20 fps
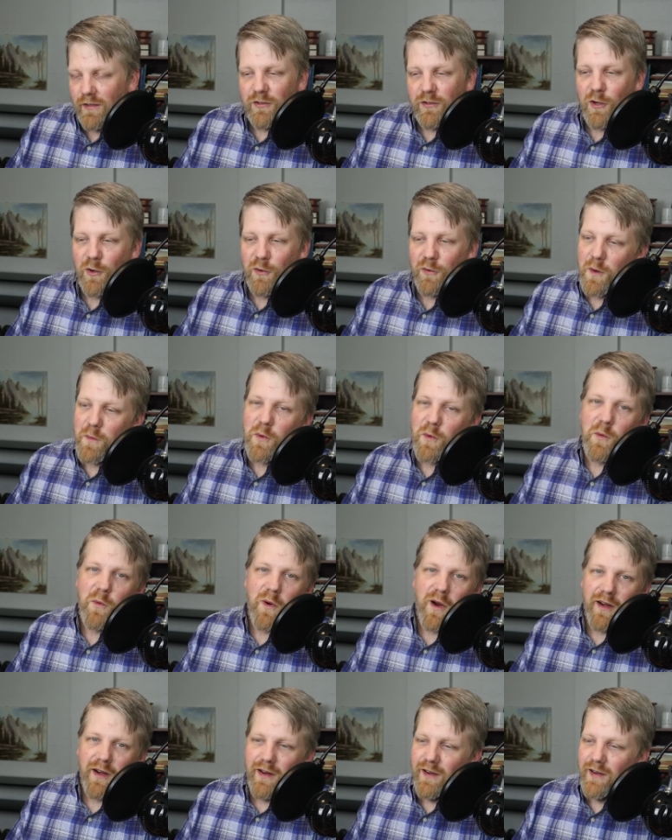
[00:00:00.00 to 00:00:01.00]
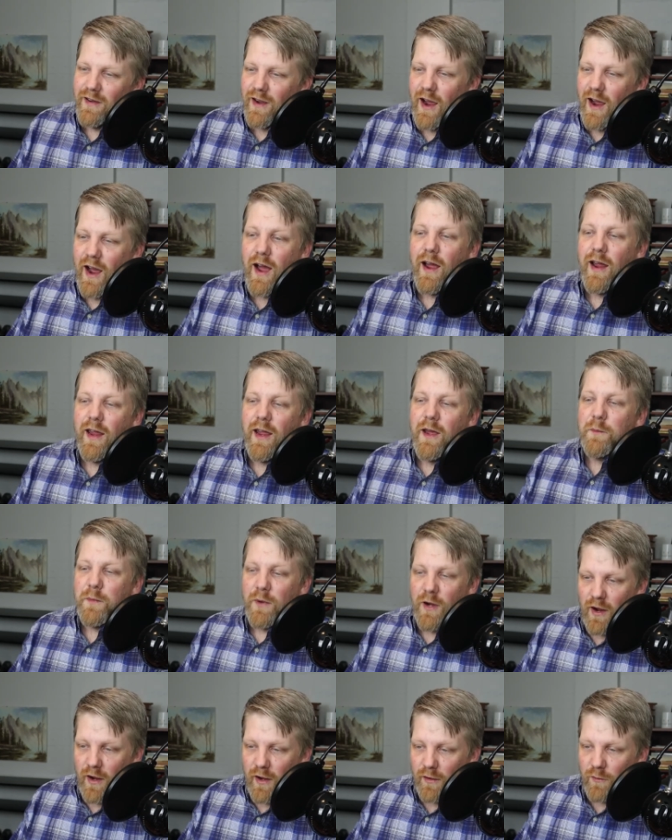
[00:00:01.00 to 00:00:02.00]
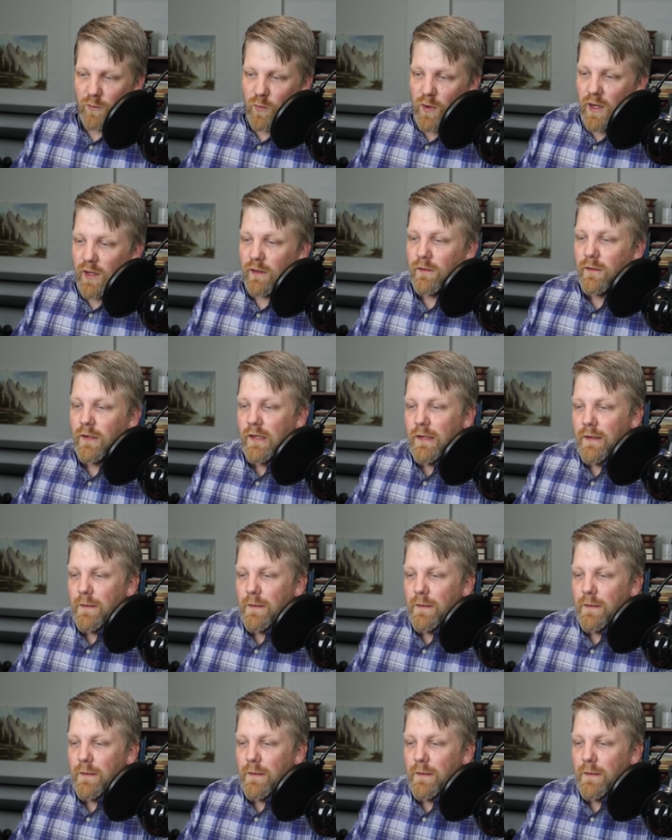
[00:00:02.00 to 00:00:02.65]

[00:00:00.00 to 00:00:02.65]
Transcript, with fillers: So number one, I am God. Well,